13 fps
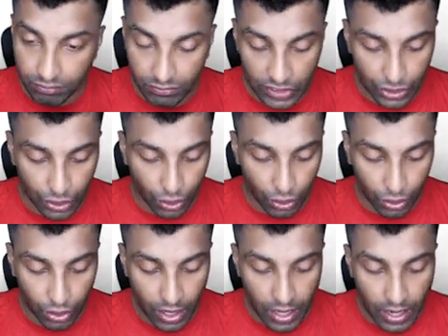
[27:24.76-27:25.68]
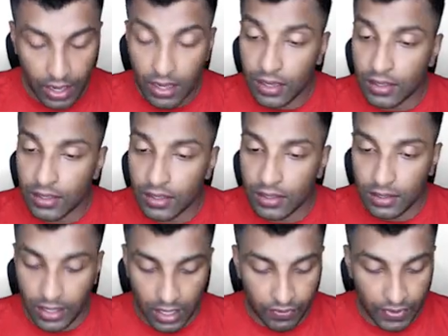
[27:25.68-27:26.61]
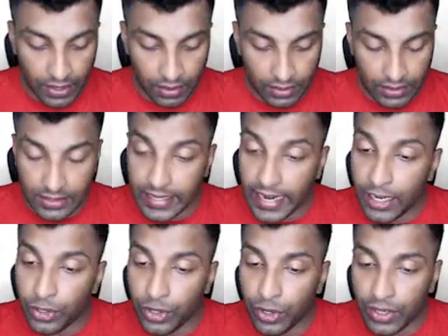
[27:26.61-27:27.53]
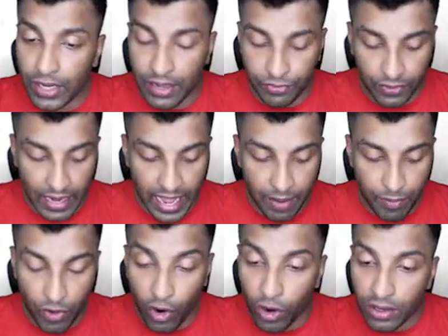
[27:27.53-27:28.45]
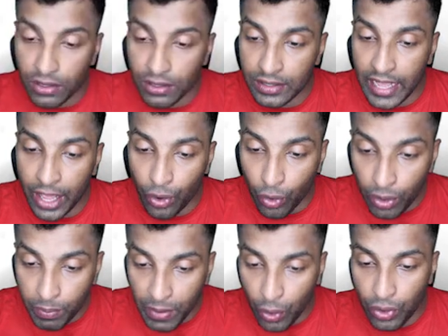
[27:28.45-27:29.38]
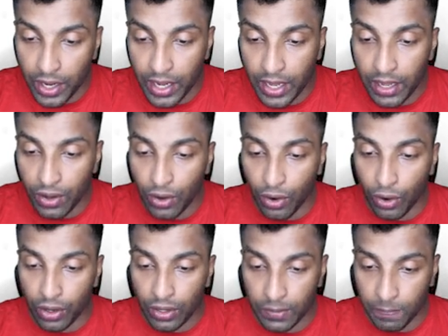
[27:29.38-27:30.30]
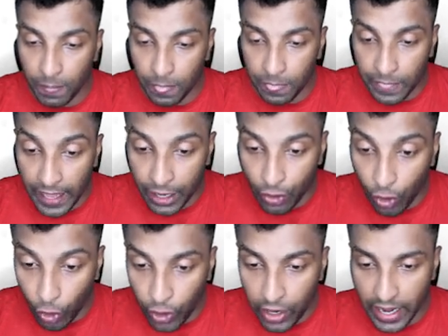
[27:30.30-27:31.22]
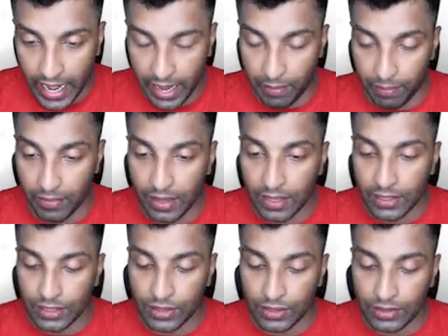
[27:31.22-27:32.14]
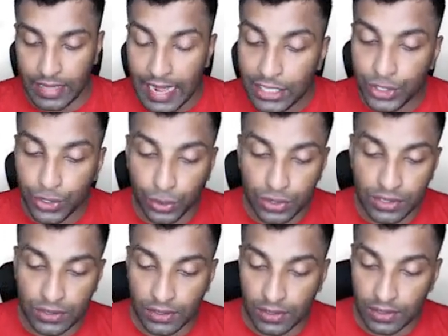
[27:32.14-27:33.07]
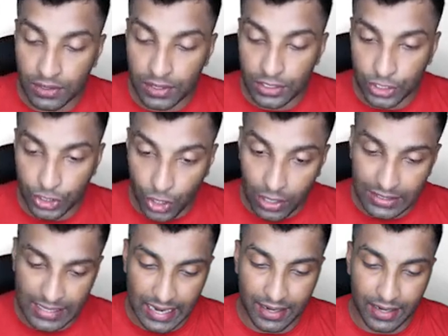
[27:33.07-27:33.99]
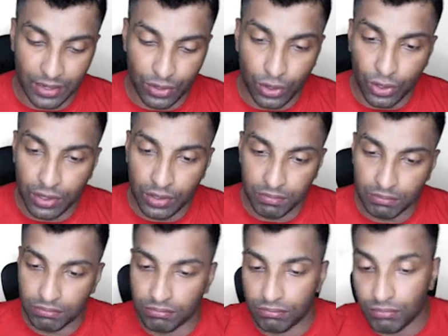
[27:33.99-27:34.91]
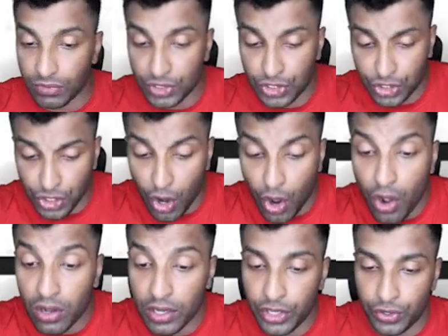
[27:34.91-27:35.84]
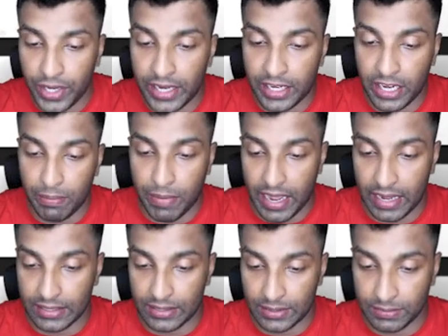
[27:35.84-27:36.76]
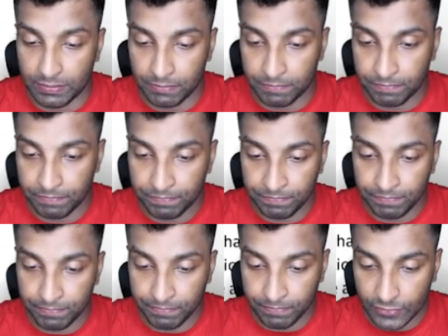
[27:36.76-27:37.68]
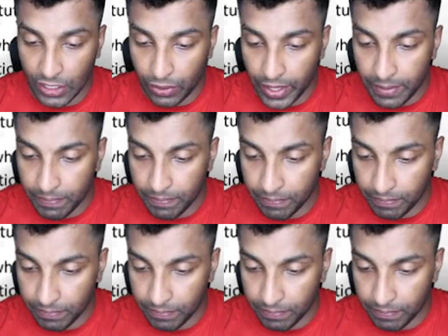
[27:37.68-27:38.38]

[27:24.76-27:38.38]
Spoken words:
So even the state do not have claim on their own boundary or their own name. That shows the strong center or strong unitary bias. Okay.